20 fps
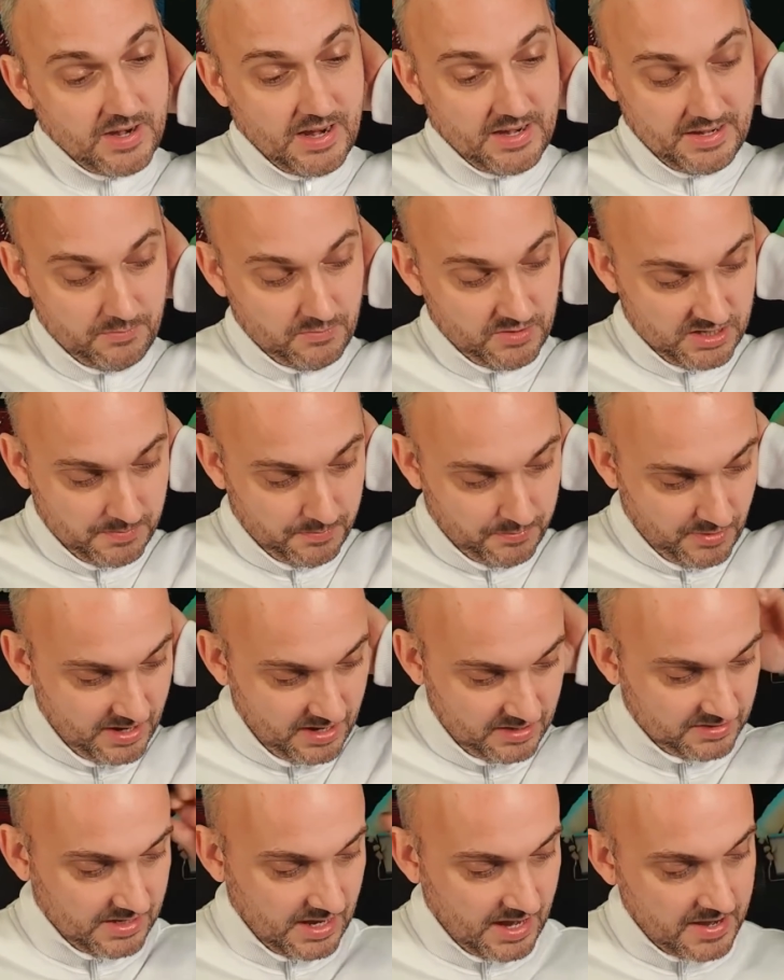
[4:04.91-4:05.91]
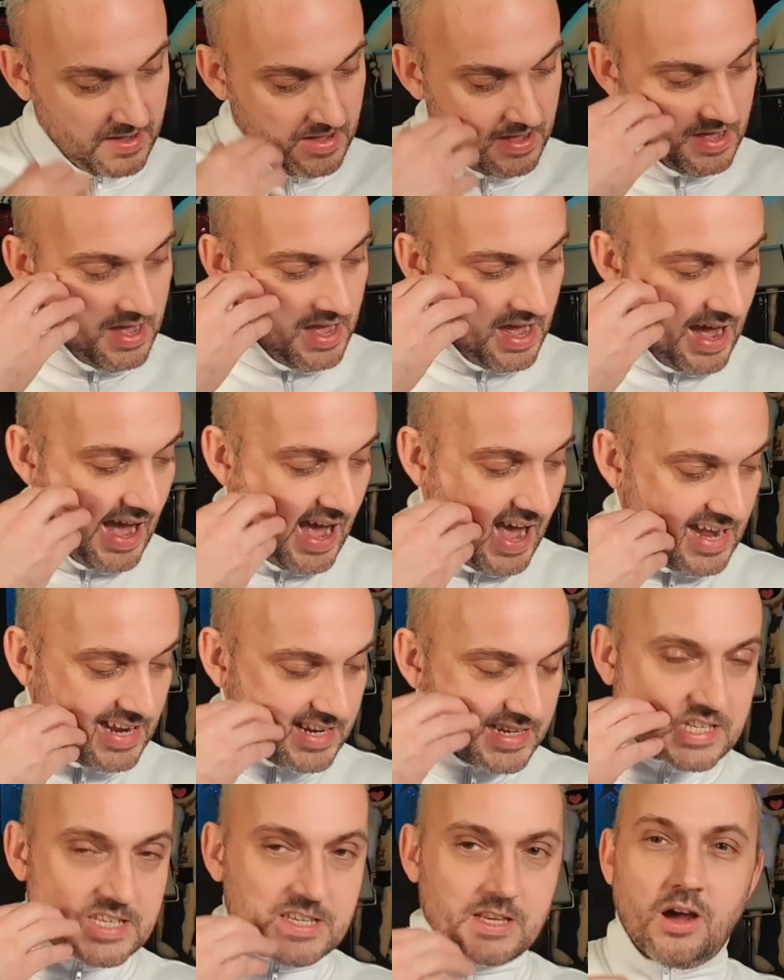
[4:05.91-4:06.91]
And it was a proud day,
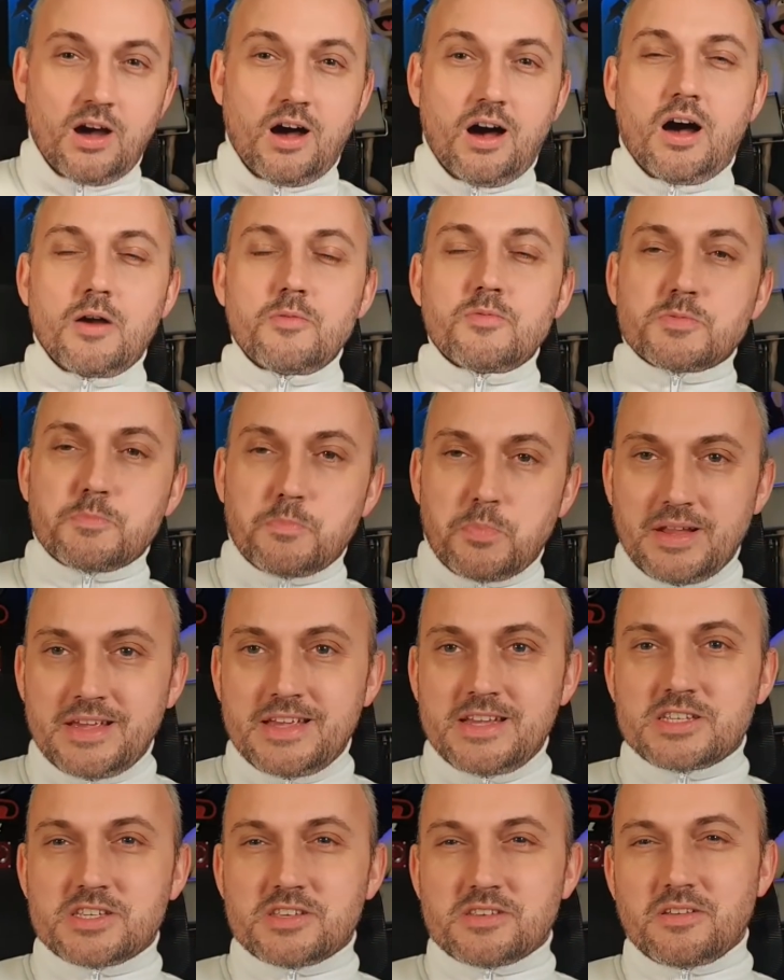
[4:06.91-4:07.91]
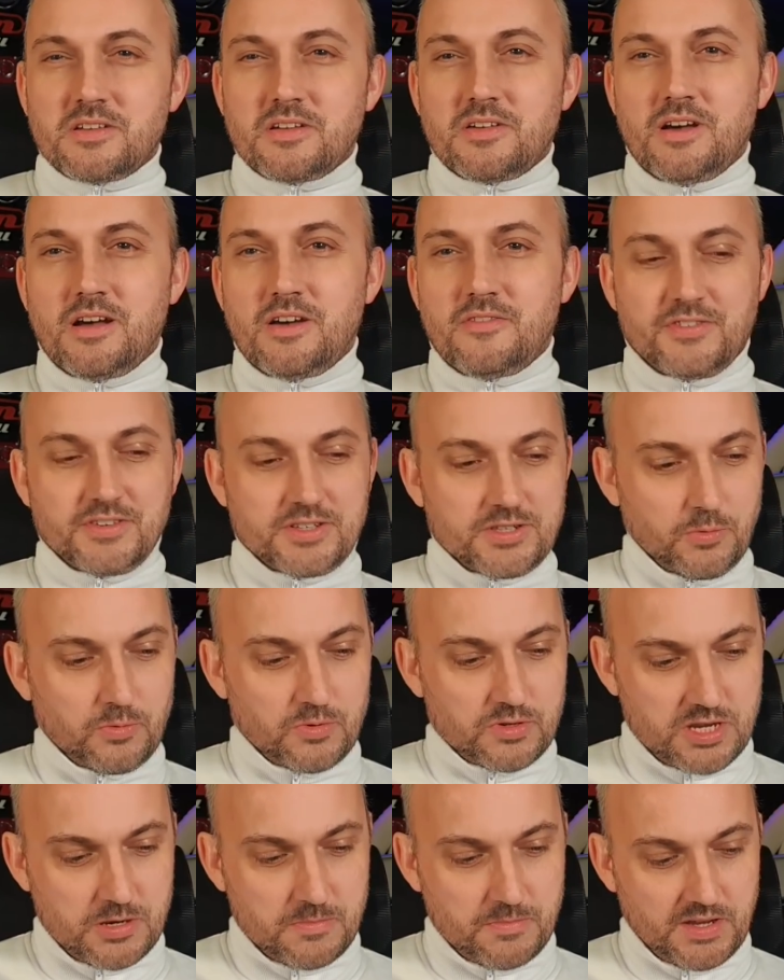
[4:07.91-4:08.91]
and I was pleased uh, for
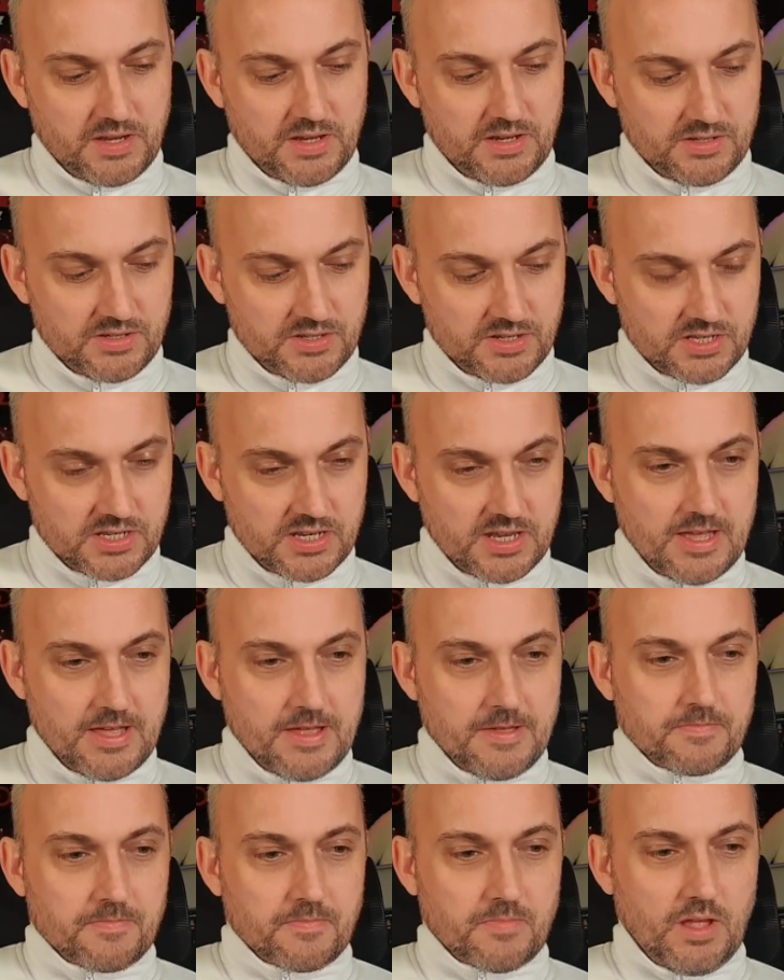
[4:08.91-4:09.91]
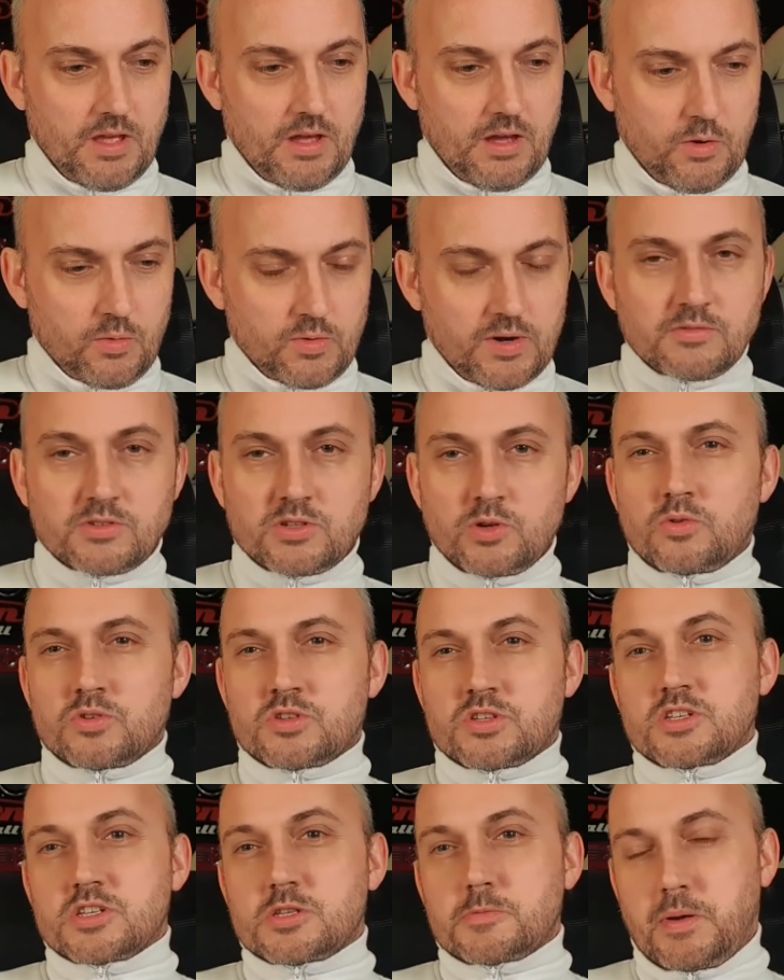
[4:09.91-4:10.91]
Dawson, because although
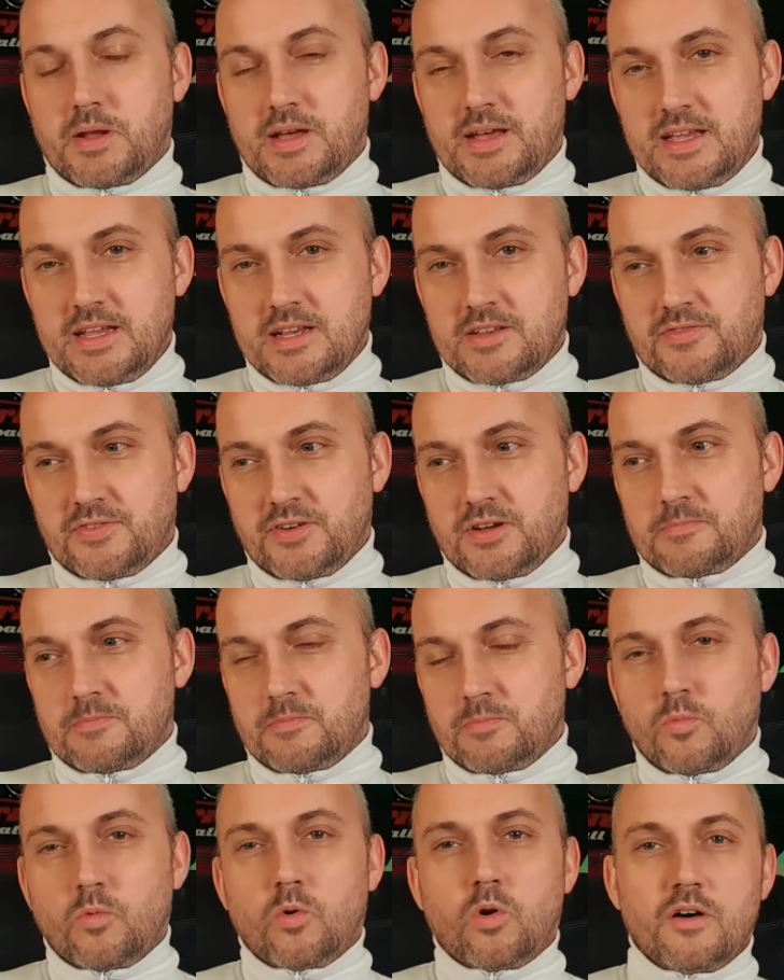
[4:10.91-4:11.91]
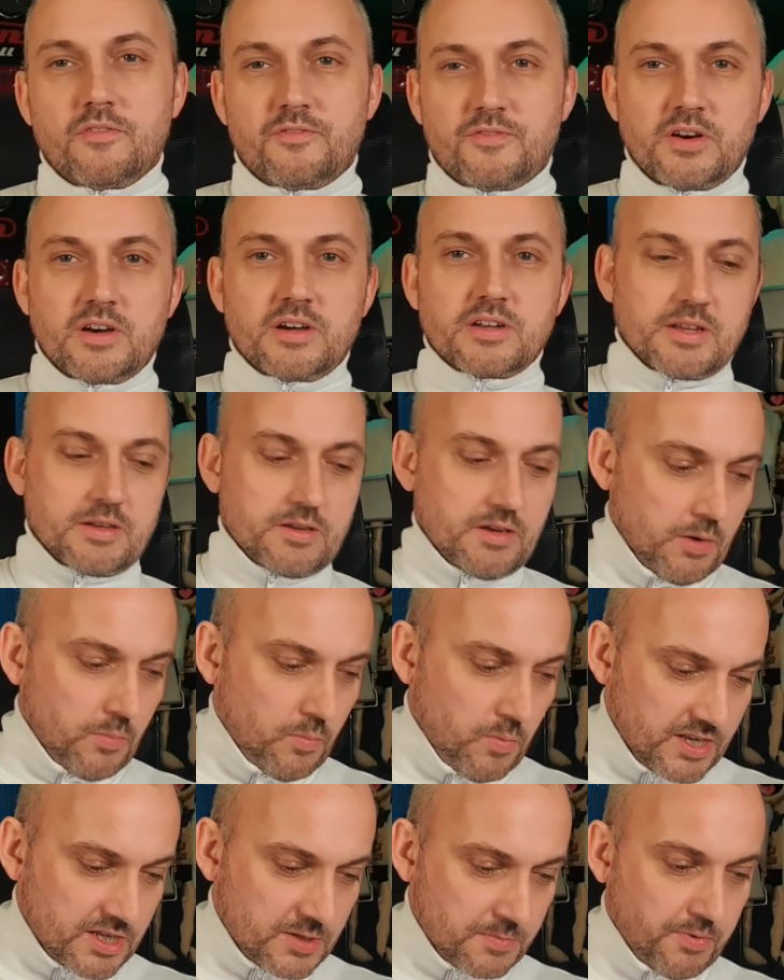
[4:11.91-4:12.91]
Dawson's played for Watford and, and
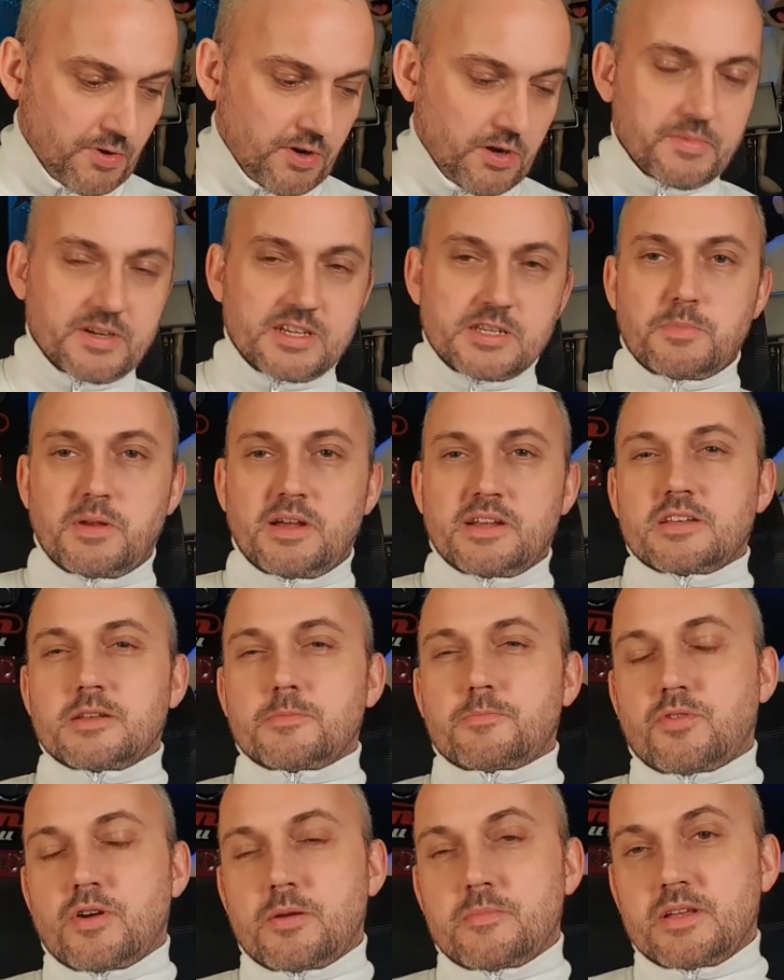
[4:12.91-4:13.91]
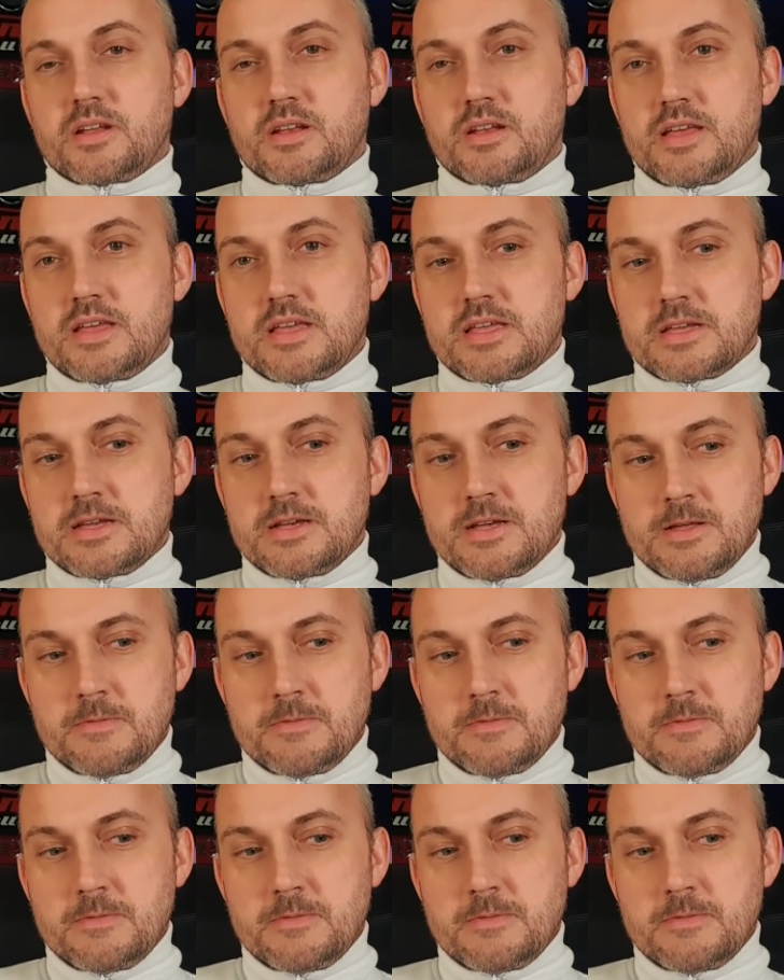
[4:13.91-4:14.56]
West Brom, and he's played in the Premier League,